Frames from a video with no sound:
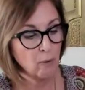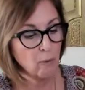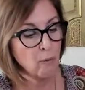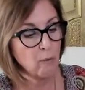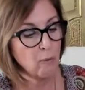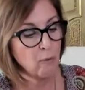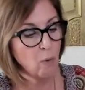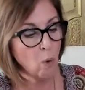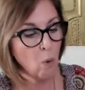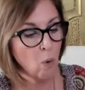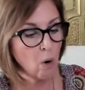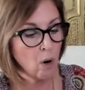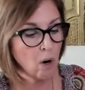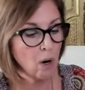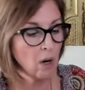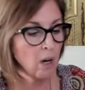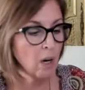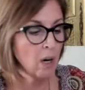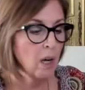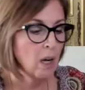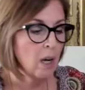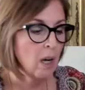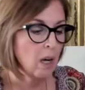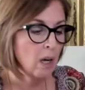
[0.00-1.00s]

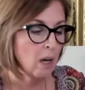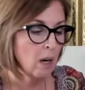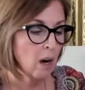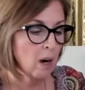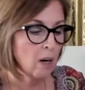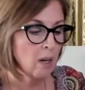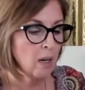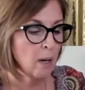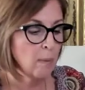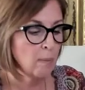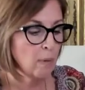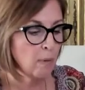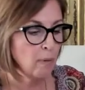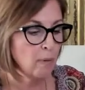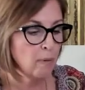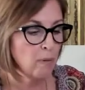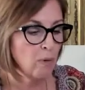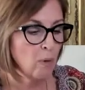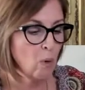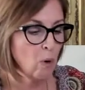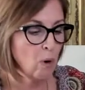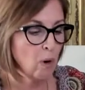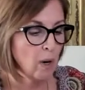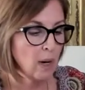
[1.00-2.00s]
Four, card number
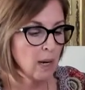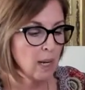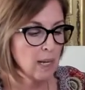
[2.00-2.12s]
4